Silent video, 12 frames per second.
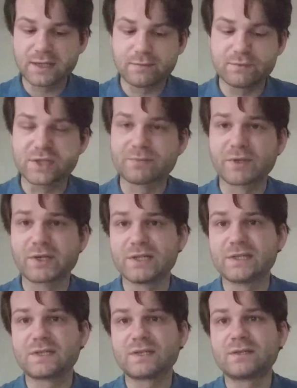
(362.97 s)
just
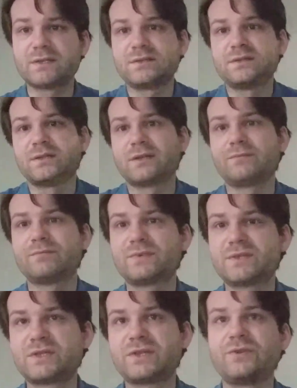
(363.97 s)
because,
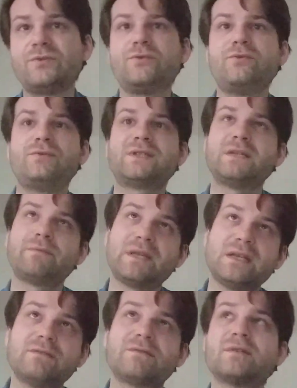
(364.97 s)
2
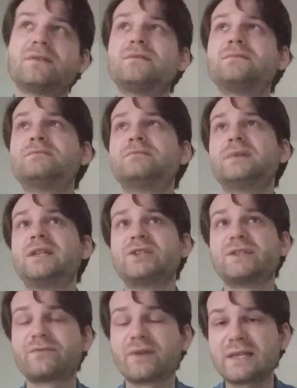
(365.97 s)
CP for
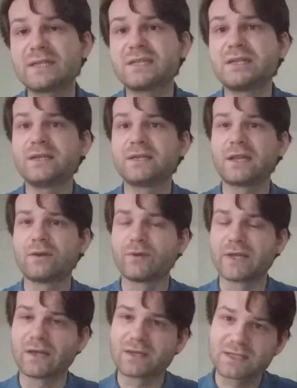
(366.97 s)
Malicious Frenzy, and then all
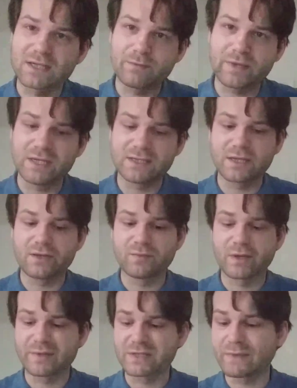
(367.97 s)
the other CPs that you
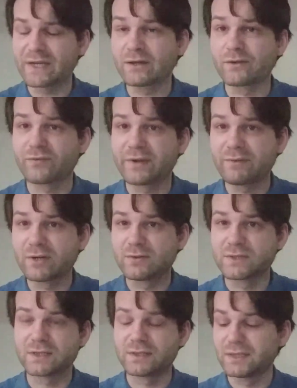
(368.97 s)
might be spending on
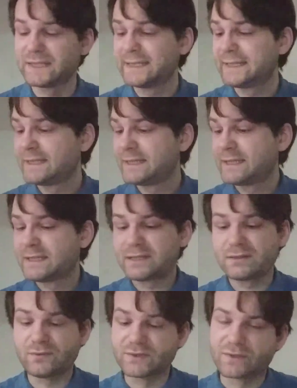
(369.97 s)
rerolls and
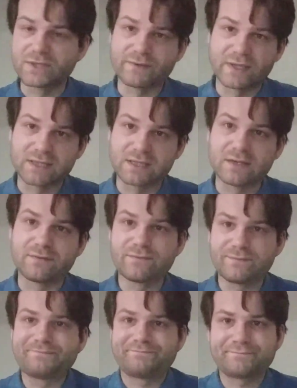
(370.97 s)
all sorts of other stuff,
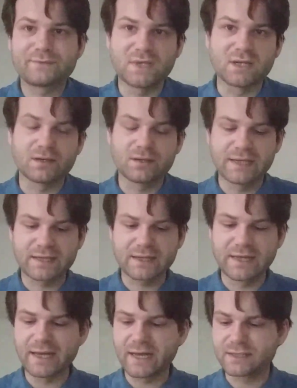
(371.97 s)

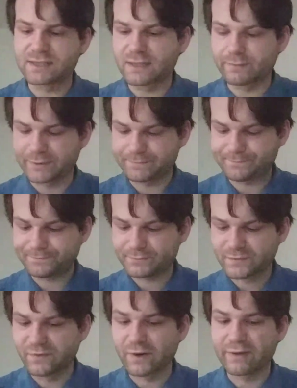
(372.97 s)
it adds up
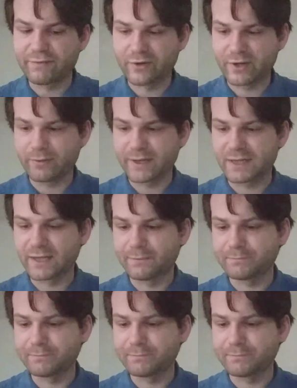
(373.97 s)
very, very quickly.